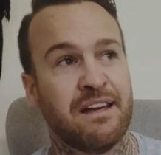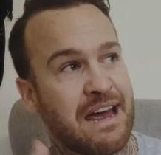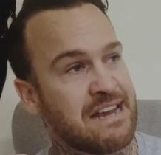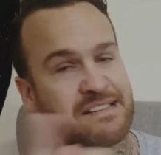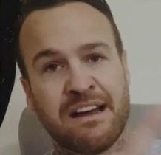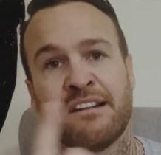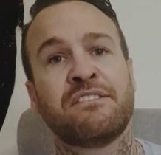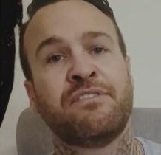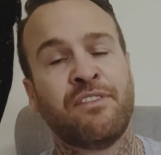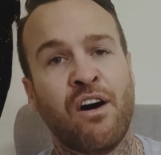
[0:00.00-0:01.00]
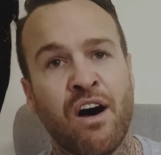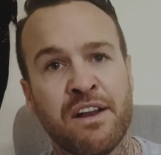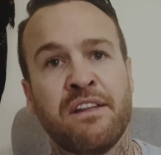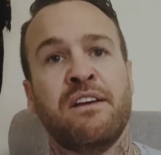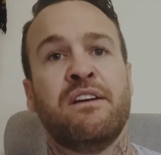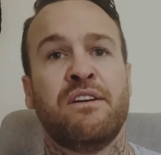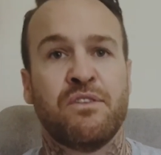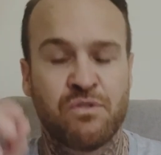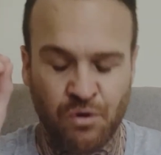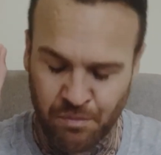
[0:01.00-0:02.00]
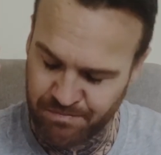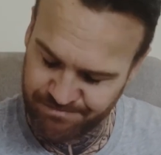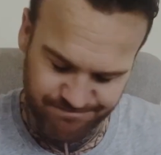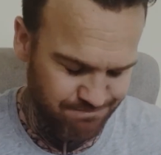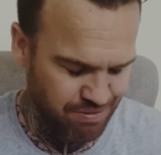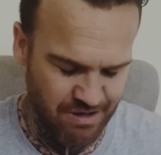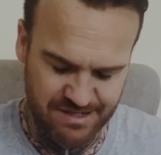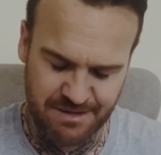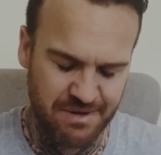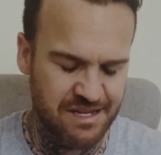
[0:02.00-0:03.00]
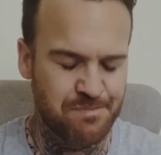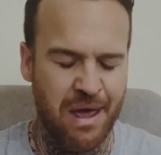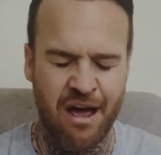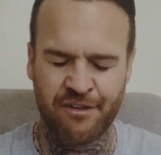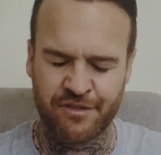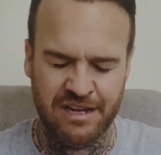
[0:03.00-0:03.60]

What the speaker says: and start to find your proximity to power.